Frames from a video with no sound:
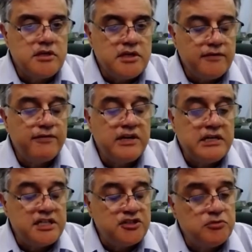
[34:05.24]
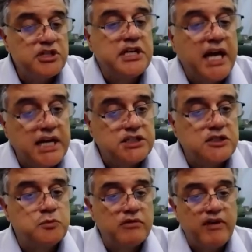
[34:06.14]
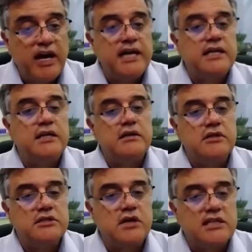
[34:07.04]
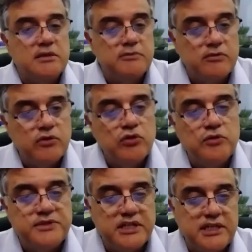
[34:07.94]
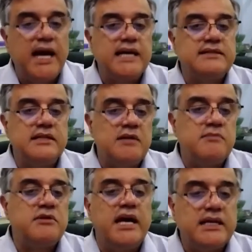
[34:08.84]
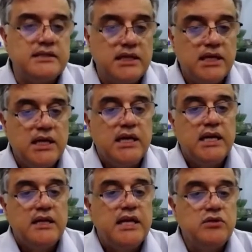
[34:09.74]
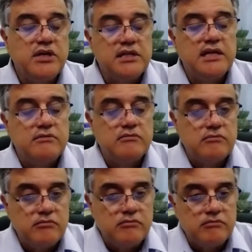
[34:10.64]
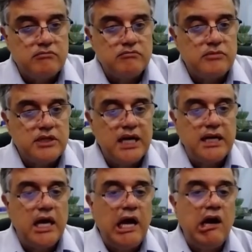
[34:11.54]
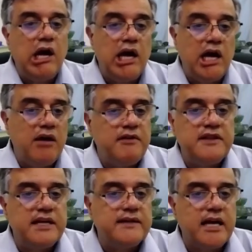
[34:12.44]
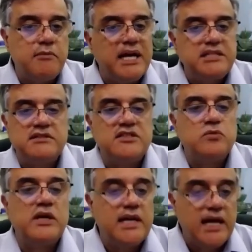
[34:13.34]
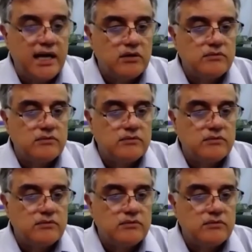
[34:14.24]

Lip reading: different distributed caches provide this concept of groups and tags and name tags that you can then get everything that matches this one tag,